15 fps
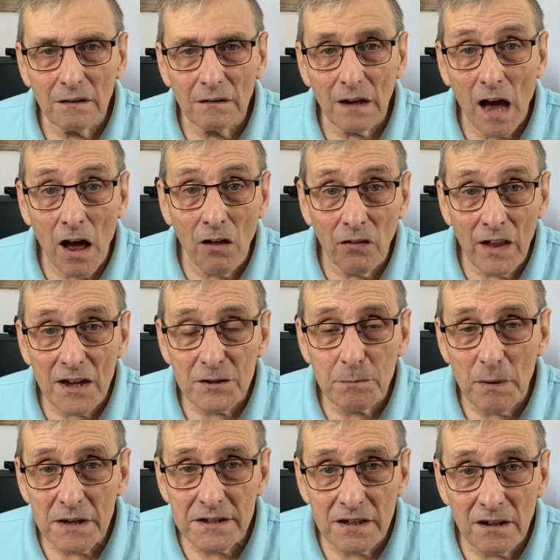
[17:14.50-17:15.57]
And that's
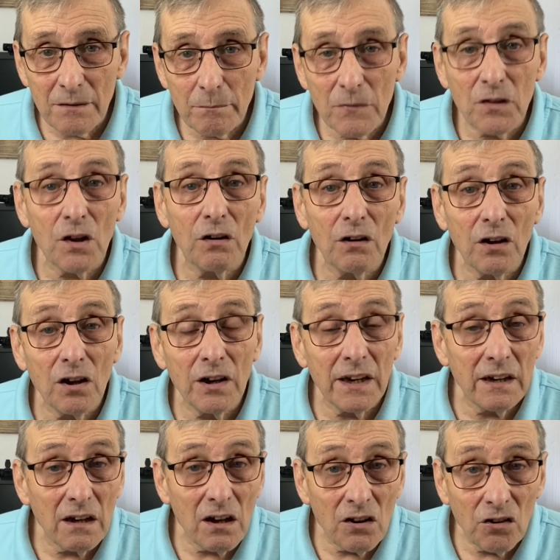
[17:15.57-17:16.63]
better than learning
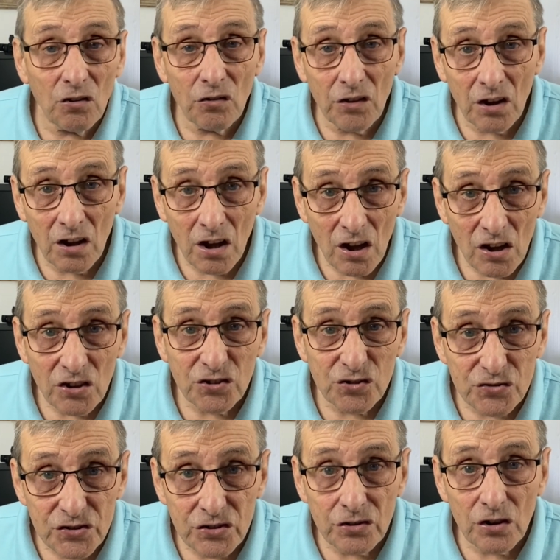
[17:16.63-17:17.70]
another
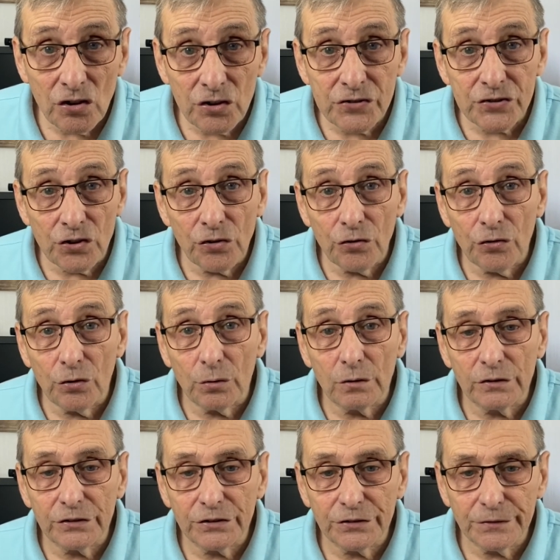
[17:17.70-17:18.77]
dozen or so
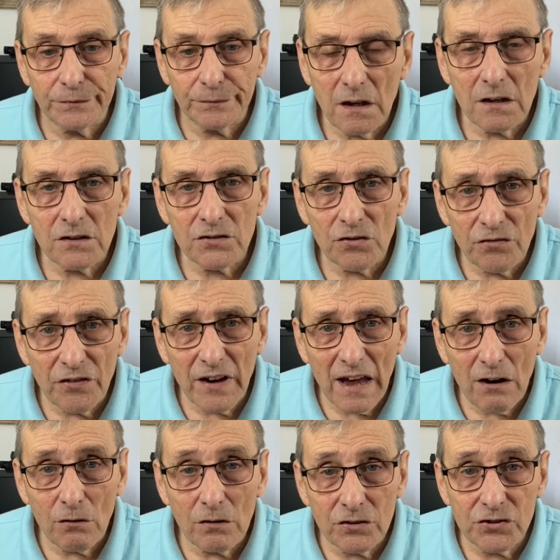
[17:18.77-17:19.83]
rules. So for
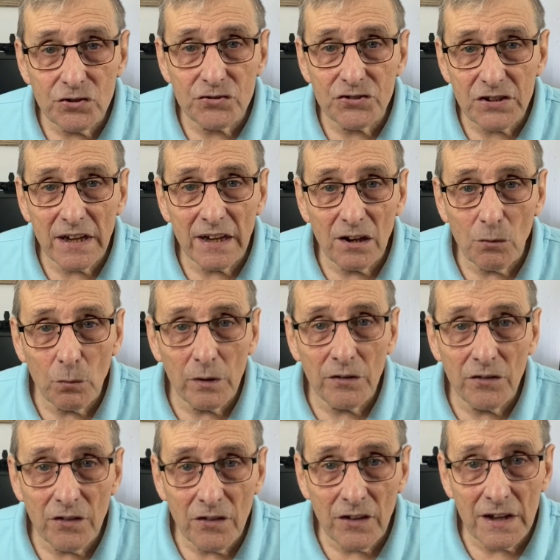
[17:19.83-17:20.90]
now, just stick
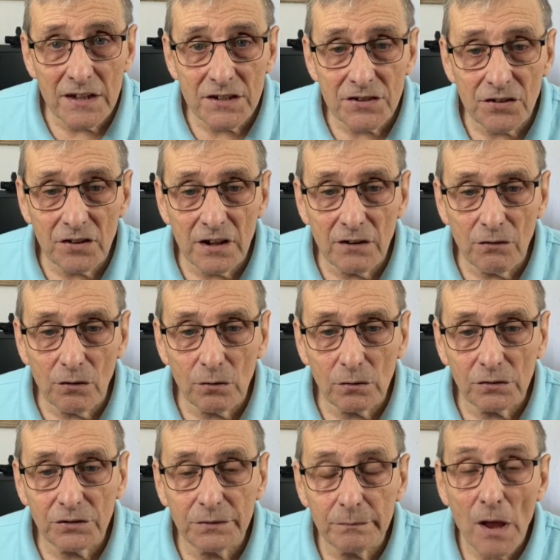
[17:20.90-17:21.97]
with these three
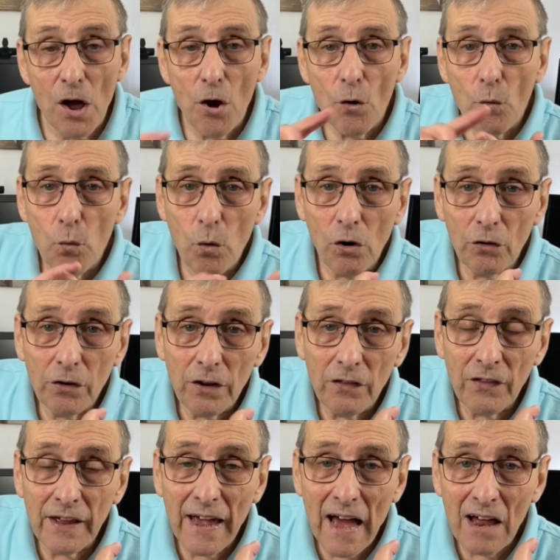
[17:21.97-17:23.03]
rules. 1.
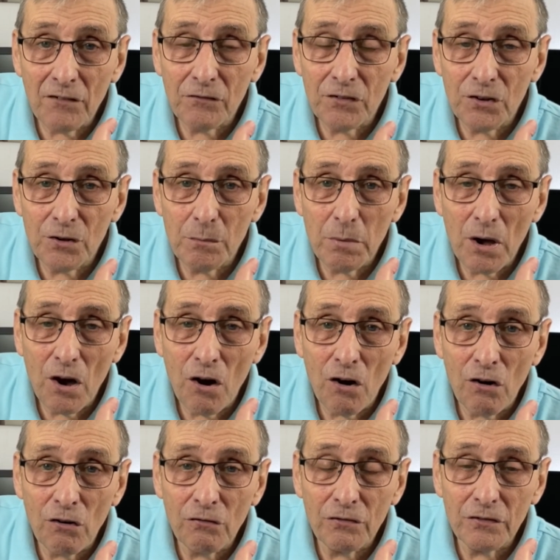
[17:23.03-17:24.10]
The adverb
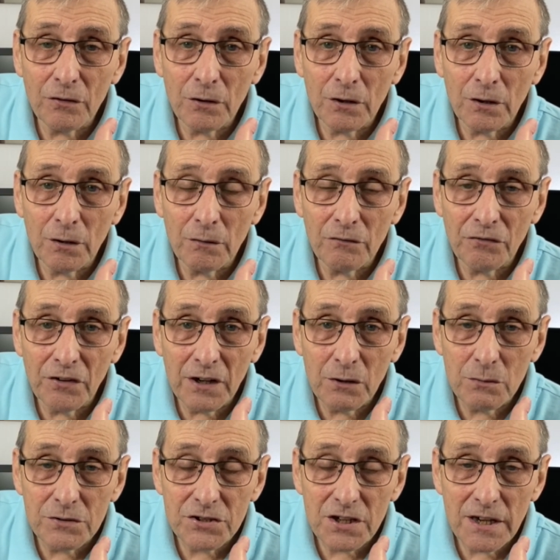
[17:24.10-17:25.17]
of
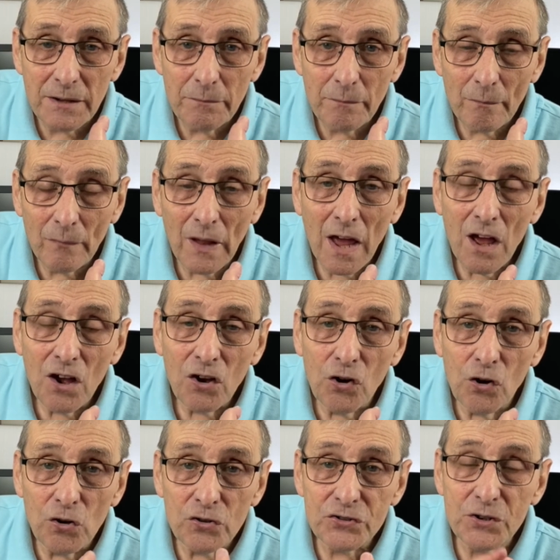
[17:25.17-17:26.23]
frequency
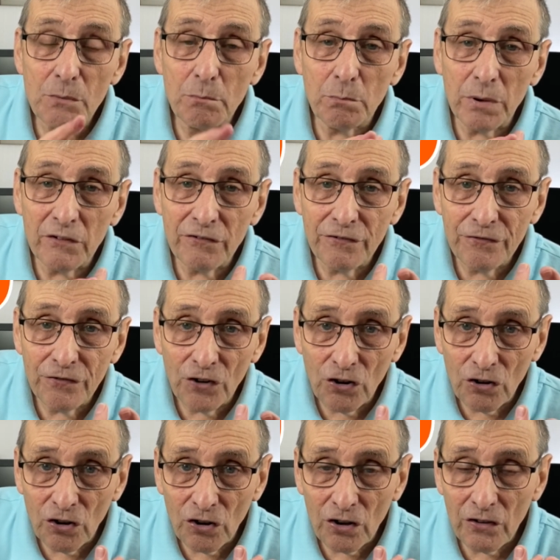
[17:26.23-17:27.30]
goes
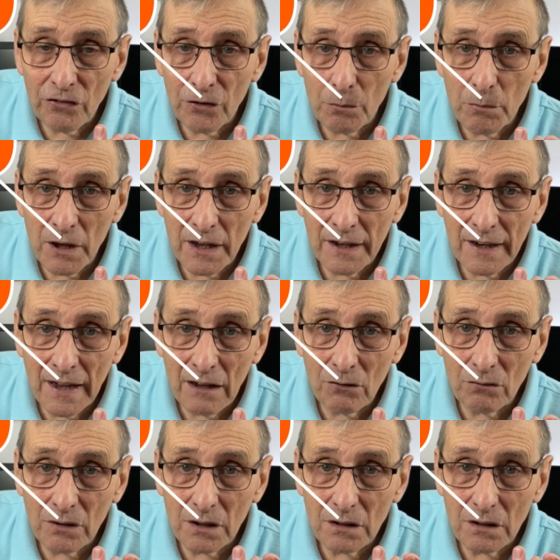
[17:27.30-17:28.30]
before the main noun.